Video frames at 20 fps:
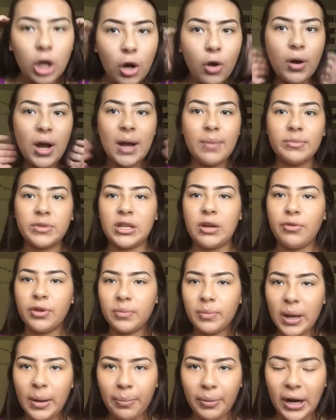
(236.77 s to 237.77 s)
So I'm done
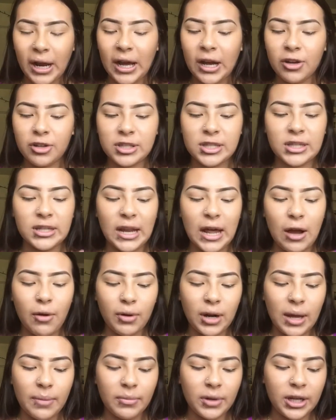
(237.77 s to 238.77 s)
with my brows. Now
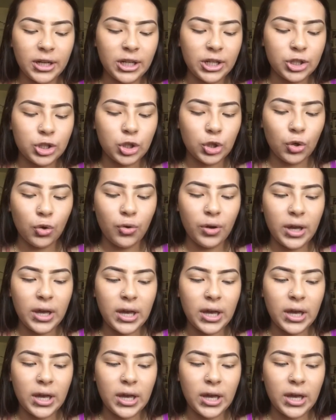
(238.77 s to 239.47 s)
what I'm gonna do